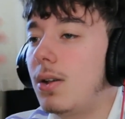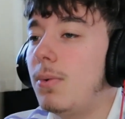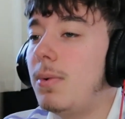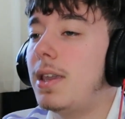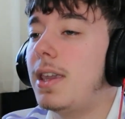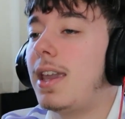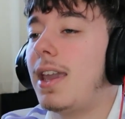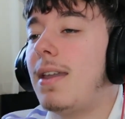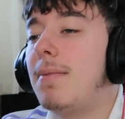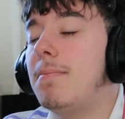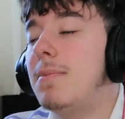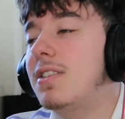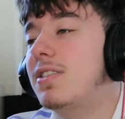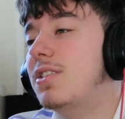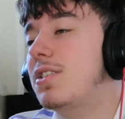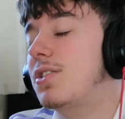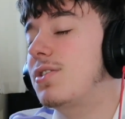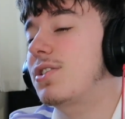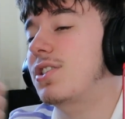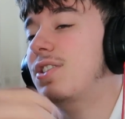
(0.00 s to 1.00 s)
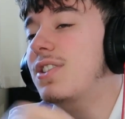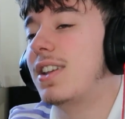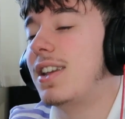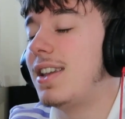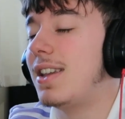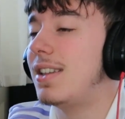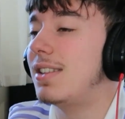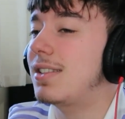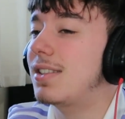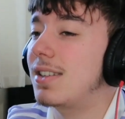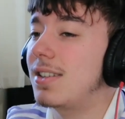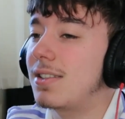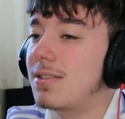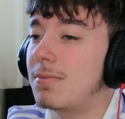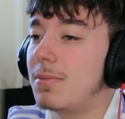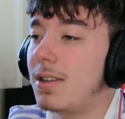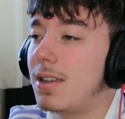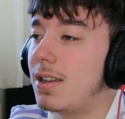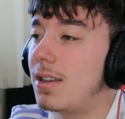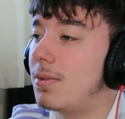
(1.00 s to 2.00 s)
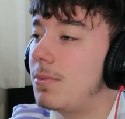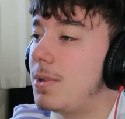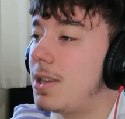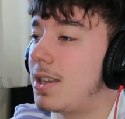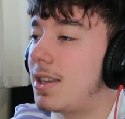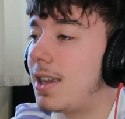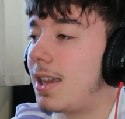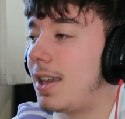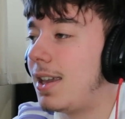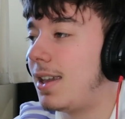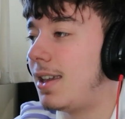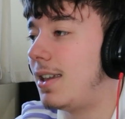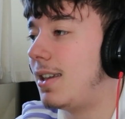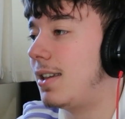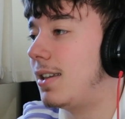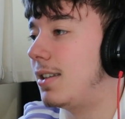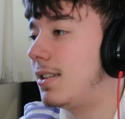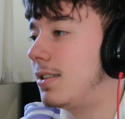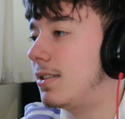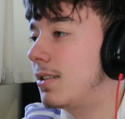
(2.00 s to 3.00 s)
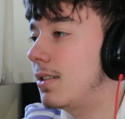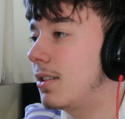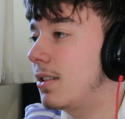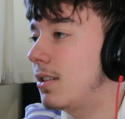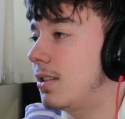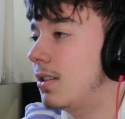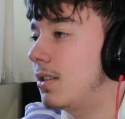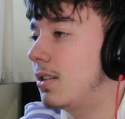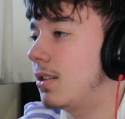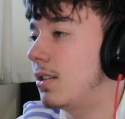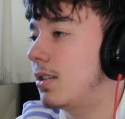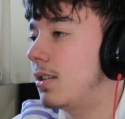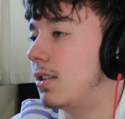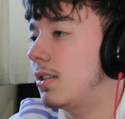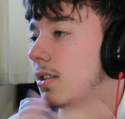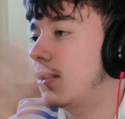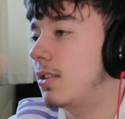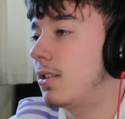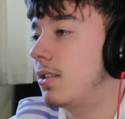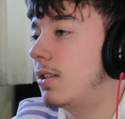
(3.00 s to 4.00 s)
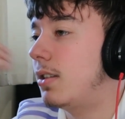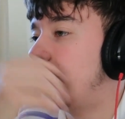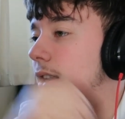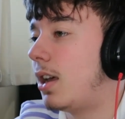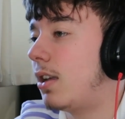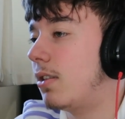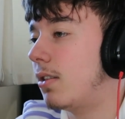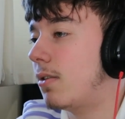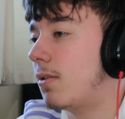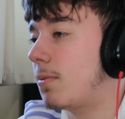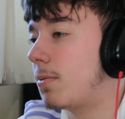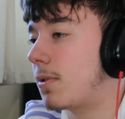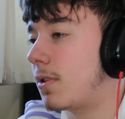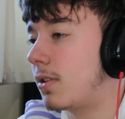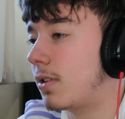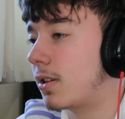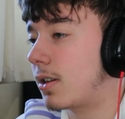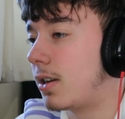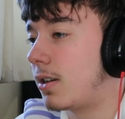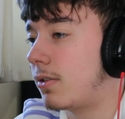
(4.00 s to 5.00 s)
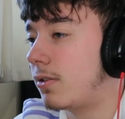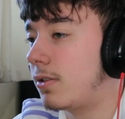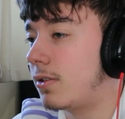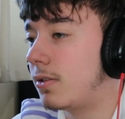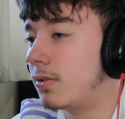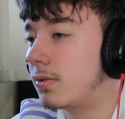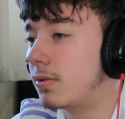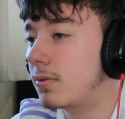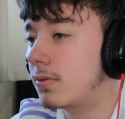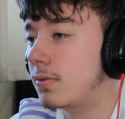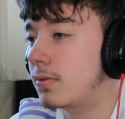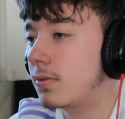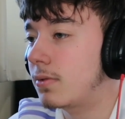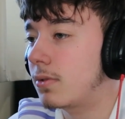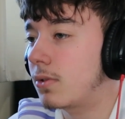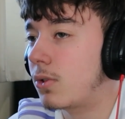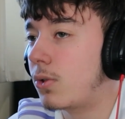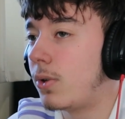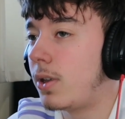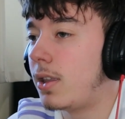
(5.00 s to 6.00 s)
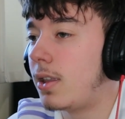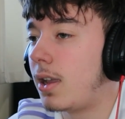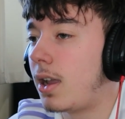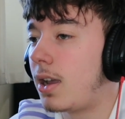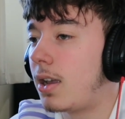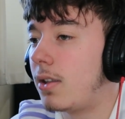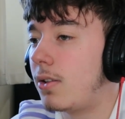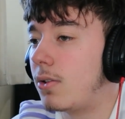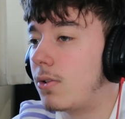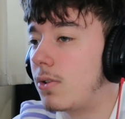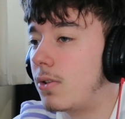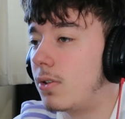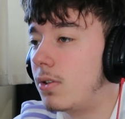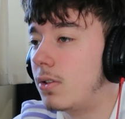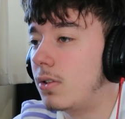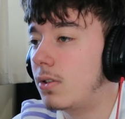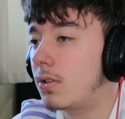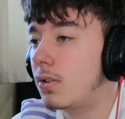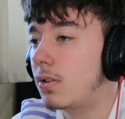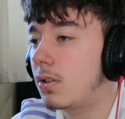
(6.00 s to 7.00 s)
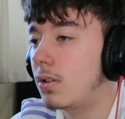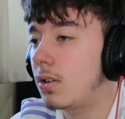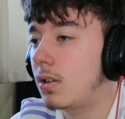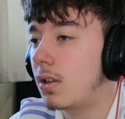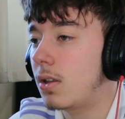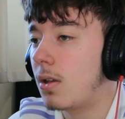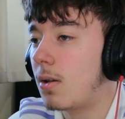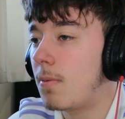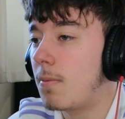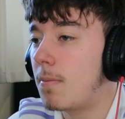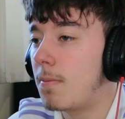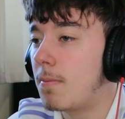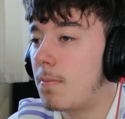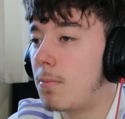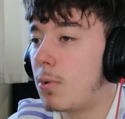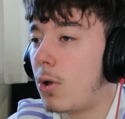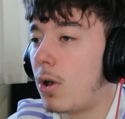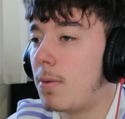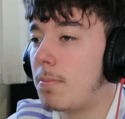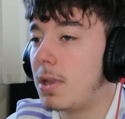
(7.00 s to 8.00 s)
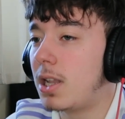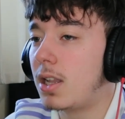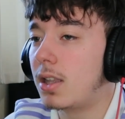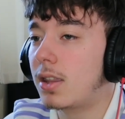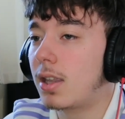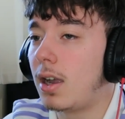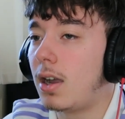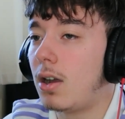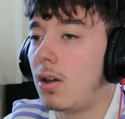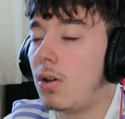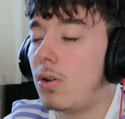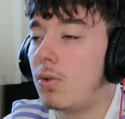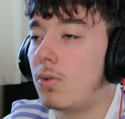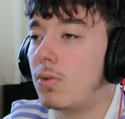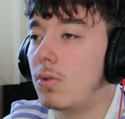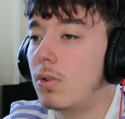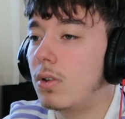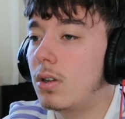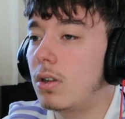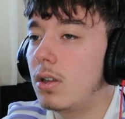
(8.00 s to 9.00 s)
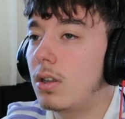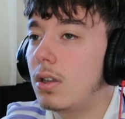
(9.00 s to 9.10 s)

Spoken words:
We can't miss those chances, man. We can't. Now Liverpool on the counter. Cuidado. Boa Militão.